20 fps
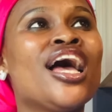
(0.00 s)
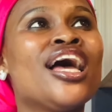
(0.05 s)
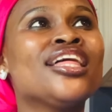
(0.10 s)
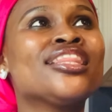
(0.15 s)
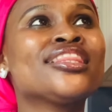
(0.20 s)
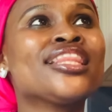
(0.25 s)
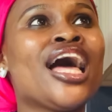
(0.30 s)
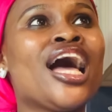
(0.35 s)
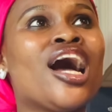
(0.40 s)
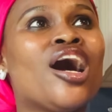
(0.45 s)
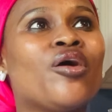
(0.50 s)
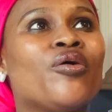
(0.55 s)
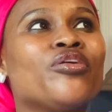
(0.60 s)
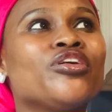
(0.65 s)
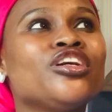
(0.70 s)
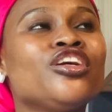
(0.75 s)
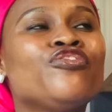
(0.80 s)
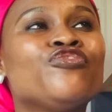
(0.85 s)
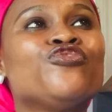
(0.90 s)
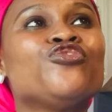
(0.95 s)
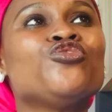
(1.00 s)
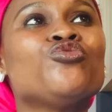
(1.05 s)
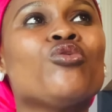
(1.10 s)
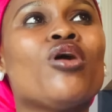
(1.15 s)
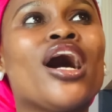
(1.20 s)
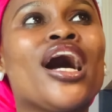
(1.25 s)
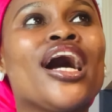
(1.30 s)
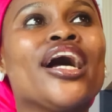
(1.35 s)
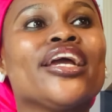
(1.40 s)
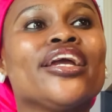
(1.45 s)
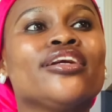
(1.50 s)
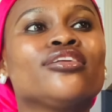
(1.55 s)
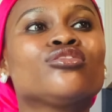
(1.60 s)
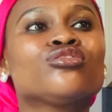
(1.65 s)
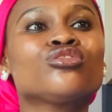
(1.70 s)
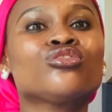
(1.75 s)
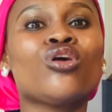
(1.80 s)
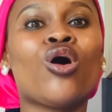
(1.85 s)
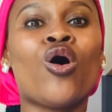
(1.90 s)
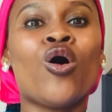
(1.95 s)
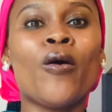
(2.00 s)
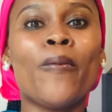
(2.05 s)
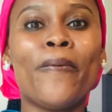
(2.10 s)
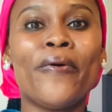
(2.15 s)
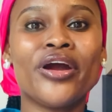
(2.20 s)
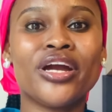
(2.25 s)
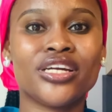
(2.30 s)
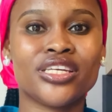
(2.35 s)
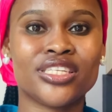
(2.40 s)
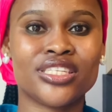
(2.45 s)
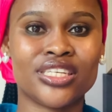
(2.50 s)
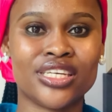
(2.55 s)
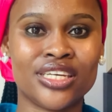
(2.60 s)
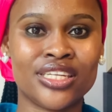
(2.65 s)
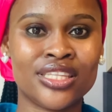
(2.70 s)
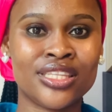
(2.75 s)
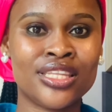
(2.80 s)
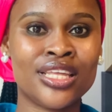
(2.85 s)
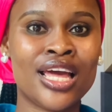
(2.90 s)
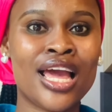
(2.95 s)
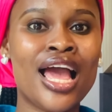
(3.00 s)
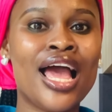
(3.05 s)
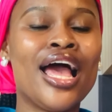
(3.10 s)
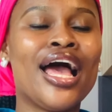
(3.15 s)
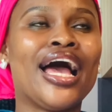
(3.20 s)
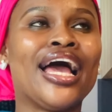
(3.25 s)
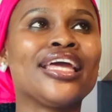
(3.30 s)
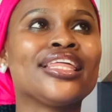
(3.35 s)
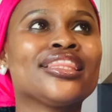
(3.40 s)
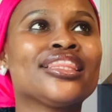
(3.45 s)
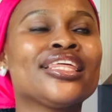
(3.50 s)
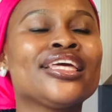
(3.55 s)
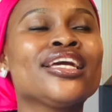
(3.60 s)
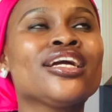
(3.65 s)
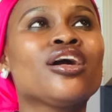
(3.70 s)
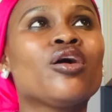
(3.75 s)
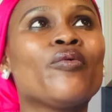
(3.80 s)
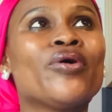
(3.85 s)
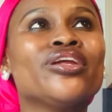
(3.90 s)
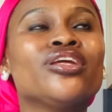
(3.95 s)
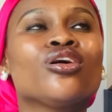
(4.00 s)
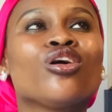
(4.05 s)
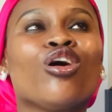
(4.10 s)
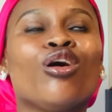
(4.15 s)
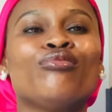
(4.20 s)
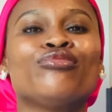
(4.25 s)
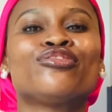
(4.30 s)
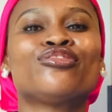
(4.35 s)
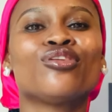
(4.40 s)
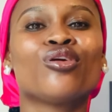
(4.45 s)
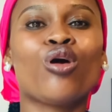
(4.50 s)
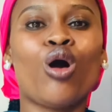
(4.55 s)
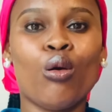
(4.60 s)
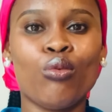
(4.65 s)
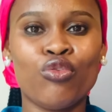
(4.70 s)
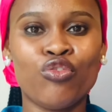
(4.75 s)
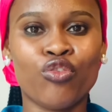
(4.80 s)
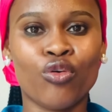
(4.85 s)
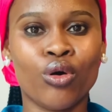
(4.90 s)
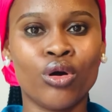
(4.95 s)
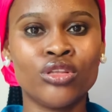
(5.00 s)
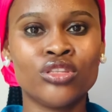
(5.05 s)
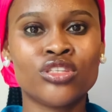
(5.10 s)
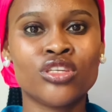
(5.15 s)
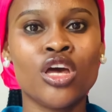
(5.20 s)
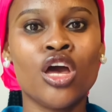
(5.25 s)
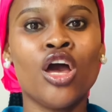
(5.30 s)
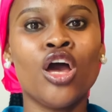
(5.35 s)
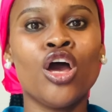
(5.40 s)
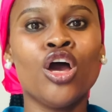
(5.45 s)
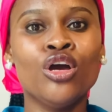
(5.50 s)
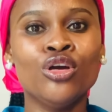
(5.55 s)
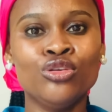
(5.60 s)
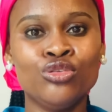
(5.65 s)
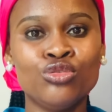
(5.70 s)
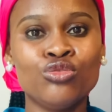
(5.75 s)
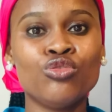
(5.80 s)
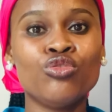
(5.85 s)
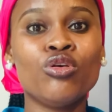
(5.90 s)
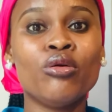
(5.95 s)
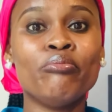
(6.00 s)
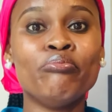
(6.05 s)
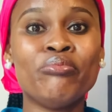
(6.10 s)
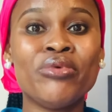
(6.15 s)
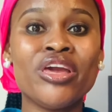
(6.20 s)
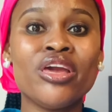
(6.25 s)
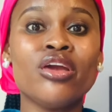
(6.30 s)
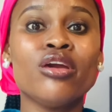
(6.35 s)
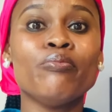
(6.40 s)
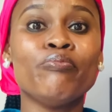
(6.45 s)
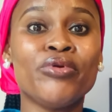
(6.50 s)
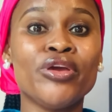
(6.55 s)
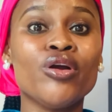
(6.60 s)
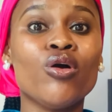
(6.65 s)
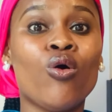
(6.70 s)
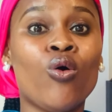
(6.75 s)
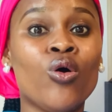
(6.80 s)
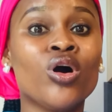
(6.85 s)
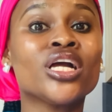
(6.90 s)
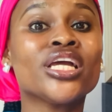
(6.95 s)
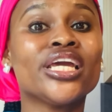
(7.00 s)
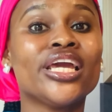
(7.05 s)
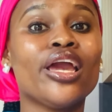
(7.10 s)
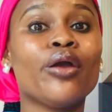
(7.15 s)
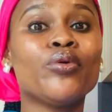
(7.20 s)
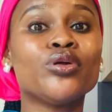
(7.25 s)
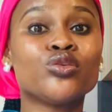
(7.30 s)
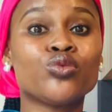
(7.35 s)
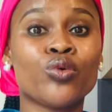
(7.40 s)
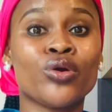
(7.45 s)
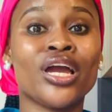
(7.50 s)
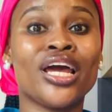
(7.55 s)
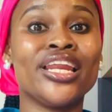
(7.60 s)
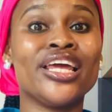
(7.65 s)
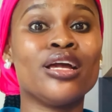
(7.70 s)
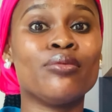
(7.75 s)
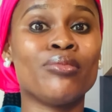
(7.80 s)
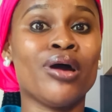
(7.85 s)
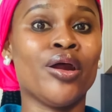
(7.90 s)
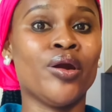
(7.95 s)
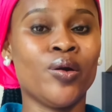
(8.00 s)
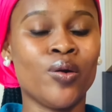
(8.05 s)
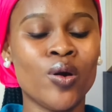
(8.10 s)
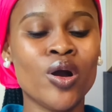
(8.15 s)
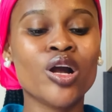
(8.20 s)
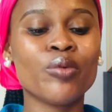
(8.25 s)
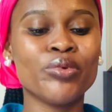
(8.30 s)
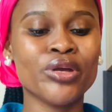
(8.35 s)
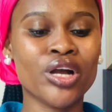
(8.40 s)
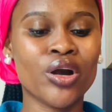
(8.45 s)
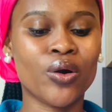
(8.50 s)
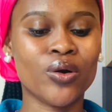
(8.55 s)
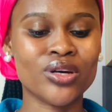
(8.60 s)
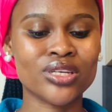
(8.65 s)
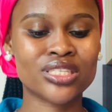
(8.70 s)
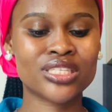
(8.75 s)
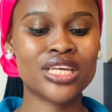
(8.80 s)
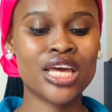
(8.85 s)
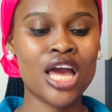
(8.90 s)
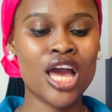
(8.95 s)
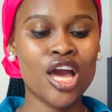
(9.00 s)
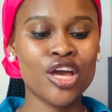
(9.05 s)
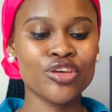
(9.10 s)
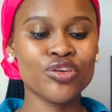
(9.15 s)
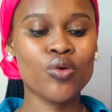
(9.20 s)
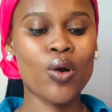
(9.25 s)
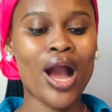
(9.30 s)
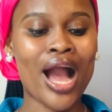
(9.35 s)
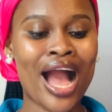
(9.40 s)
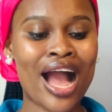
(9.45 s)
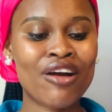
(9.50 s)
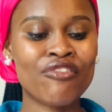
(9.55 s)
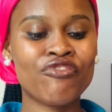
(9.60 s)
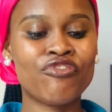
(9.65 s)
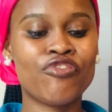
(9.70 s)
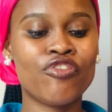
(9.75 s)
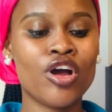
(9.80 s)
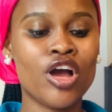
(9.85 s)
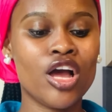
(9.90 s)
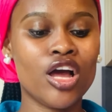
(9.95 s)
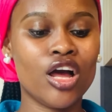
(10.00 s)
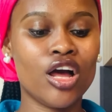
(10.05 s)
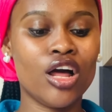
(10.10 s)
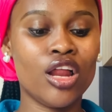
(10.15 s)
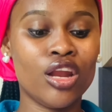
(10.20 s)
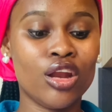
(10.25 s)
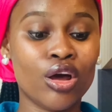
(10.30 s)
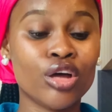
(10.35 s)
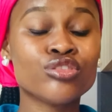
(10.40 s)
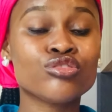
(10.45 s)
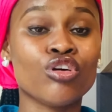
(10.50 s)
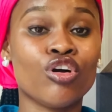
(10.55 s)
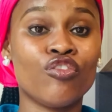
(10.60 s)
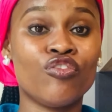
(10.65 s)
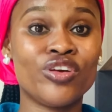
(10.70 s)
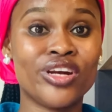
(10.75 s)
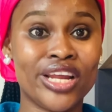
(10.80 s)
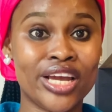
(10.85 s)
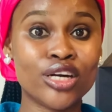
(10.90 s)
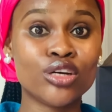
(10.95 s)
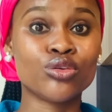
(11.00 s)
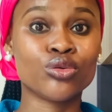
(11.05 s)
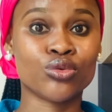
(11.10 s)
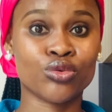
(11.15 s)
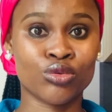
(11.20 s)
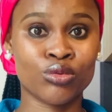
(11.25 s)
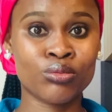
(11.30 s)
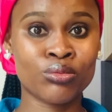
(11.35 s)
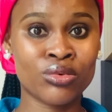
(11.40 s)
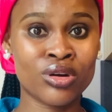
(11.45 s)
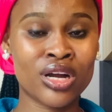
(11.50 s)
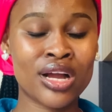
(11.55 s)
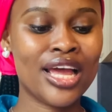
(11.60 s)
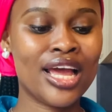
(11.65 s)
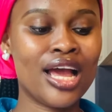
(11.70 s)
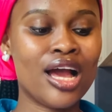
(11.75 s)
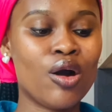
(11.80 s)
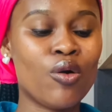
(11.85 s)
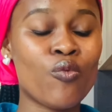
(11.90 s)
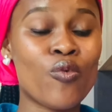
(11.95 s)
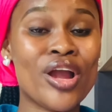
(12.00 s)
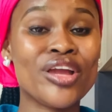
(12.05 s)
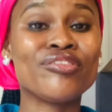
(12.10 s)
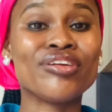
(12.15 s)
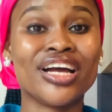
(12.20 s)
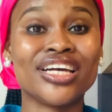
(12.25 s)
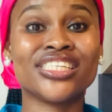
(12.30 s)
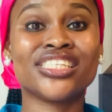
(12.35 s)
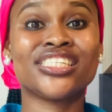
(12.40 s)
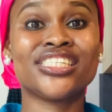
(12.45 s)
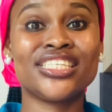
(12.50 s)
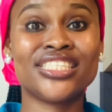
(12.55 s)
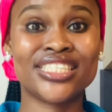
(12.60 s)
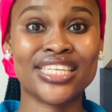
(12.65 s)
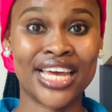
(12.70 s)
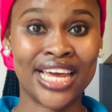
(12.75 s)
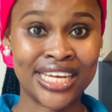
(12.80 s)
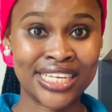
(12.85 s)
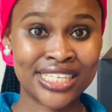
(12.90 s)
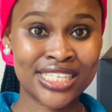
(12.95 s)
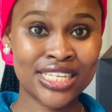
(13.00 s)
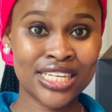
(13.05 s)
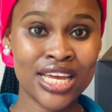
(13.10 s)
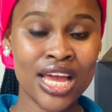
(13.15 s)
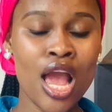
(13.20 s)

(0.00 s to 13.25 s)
Now, if you are a tall person, I think when it comes to comfort, you may be okay with Royal Maroc because you have a lot of leg room when you are seated,